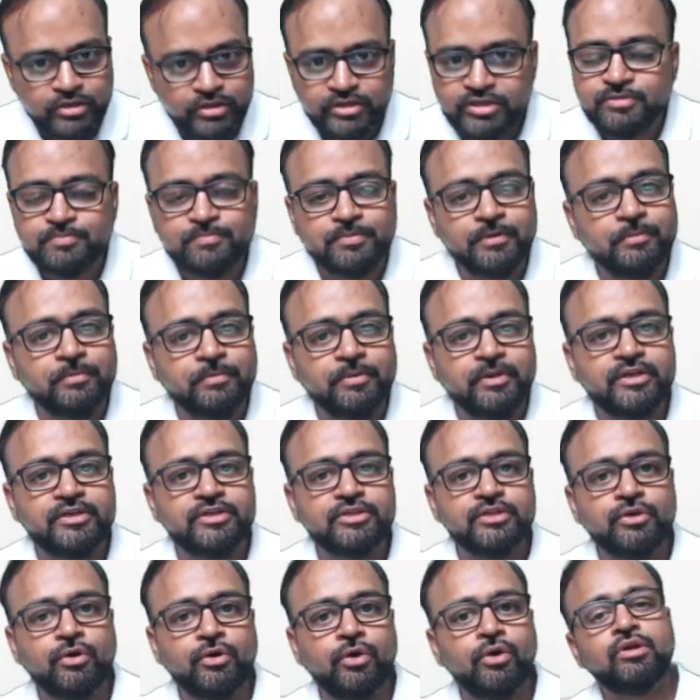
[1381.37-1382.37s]
this
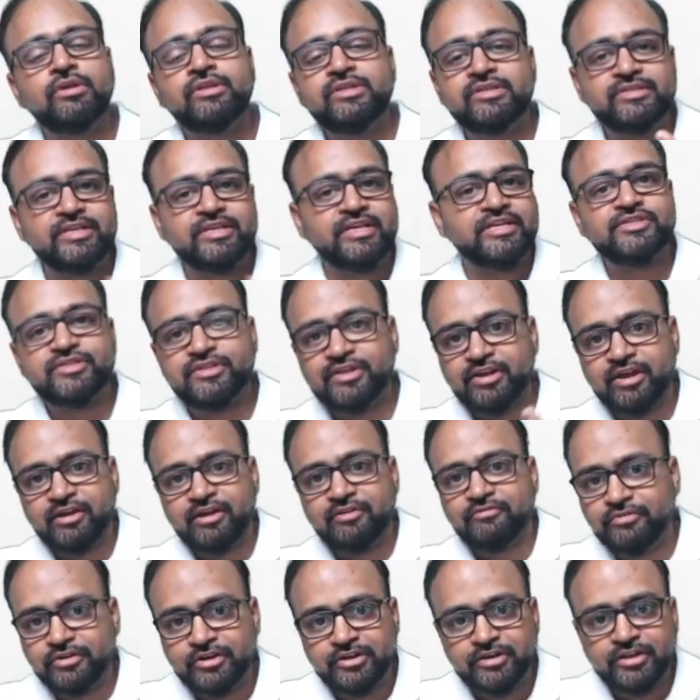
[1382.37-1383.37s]
preparation, all this extra
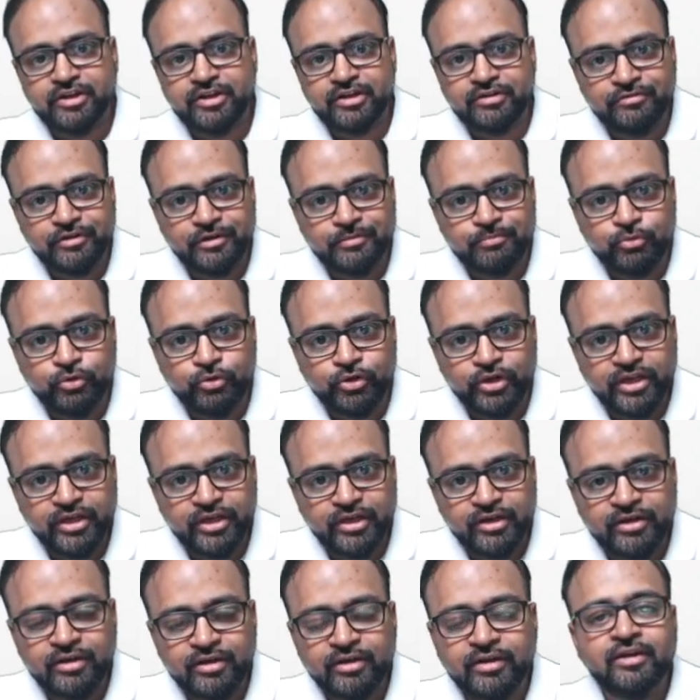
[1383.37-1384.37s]
effort that we are putting
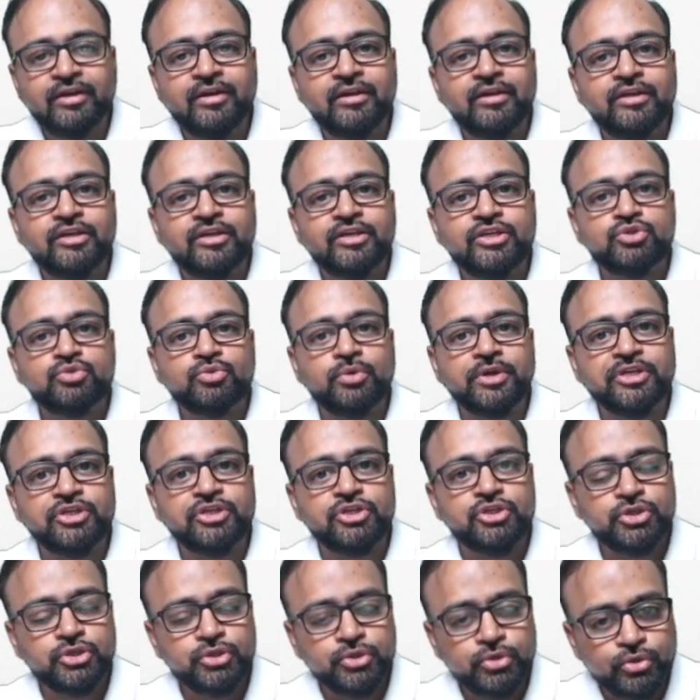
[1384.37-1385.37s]
in is to
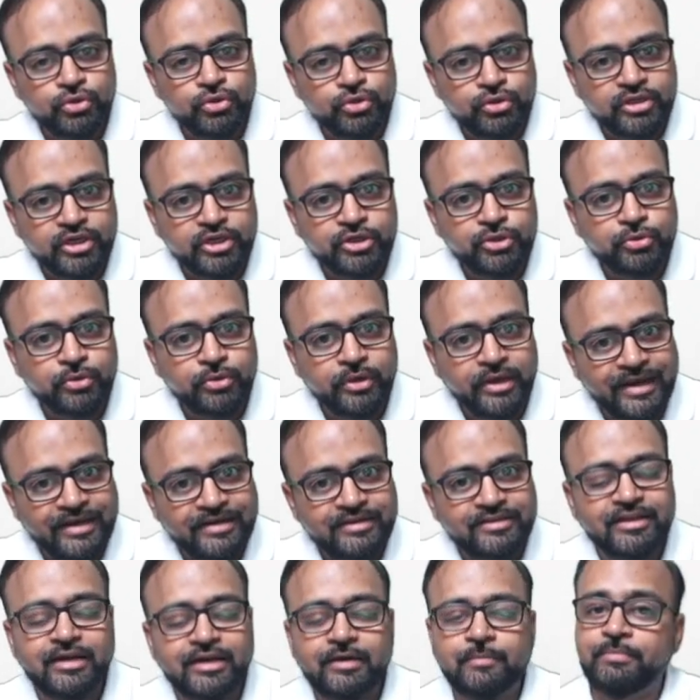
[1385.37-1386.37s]
ensure that you
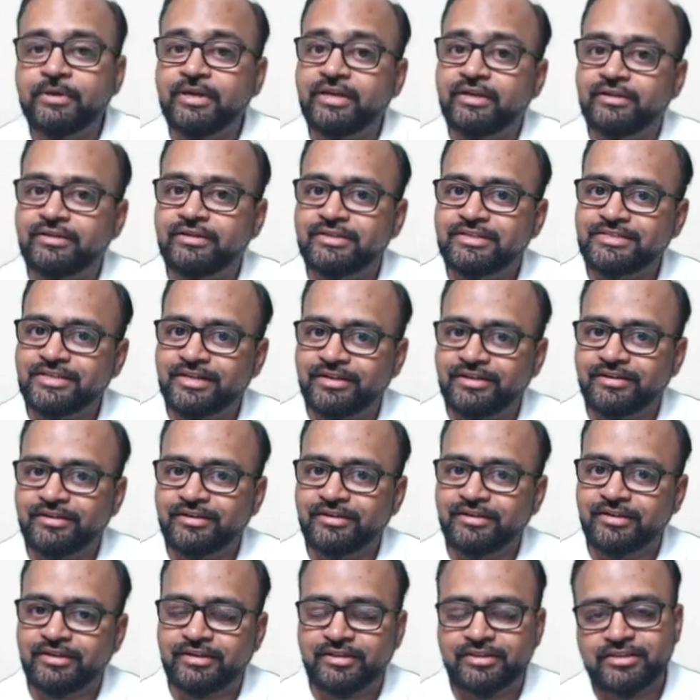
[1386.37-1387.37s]
get that big result
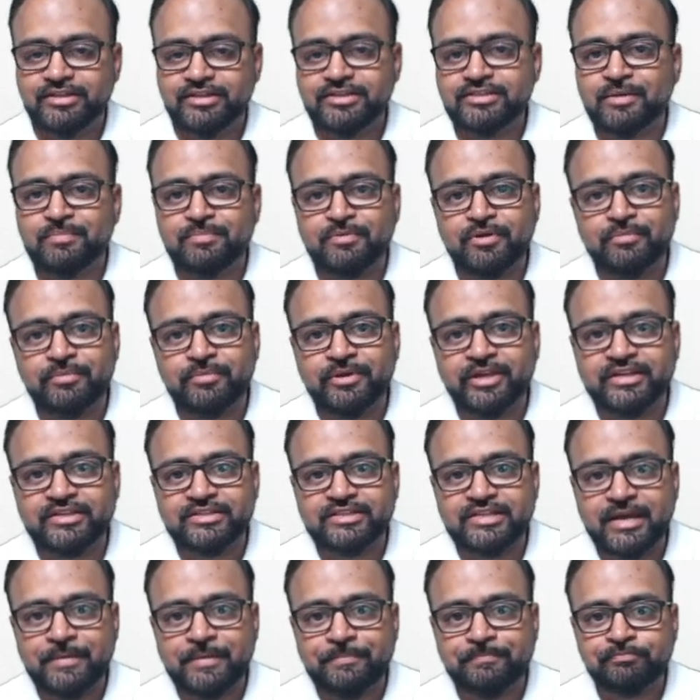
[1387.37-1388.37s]
in this upcoming
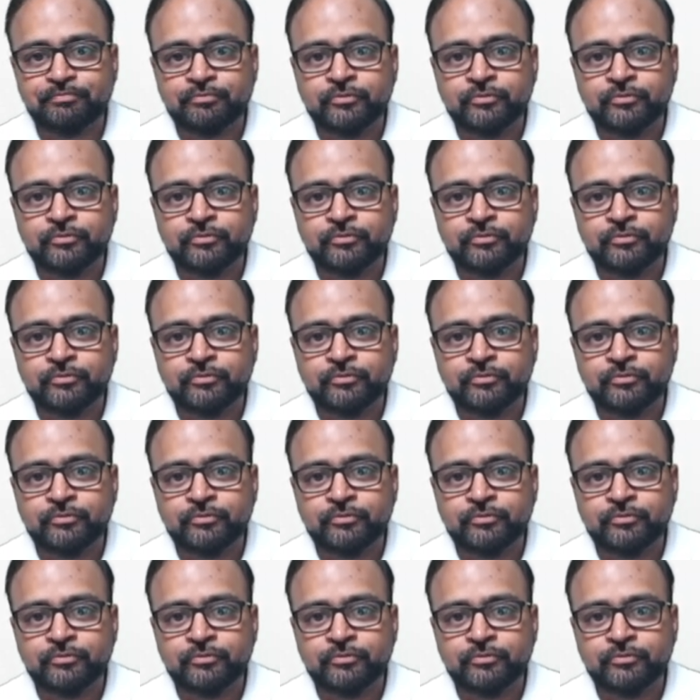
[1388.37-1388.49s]
exam.